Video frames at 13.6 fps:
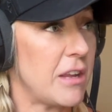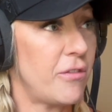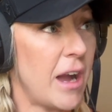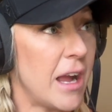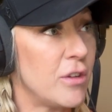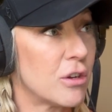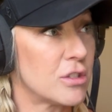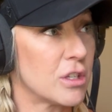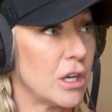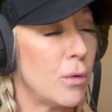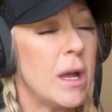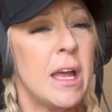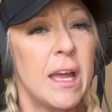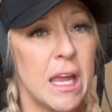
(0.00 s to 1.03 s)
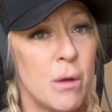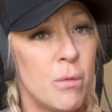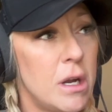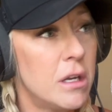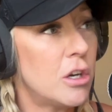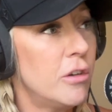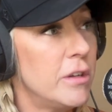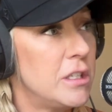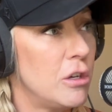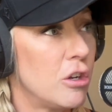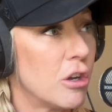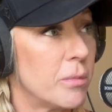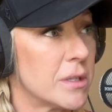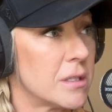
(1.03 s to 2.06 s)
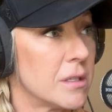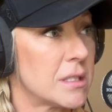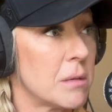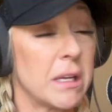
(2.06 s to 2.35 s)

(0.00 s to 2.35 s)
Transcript: 5 years ago, hey, what did COVID do to your business?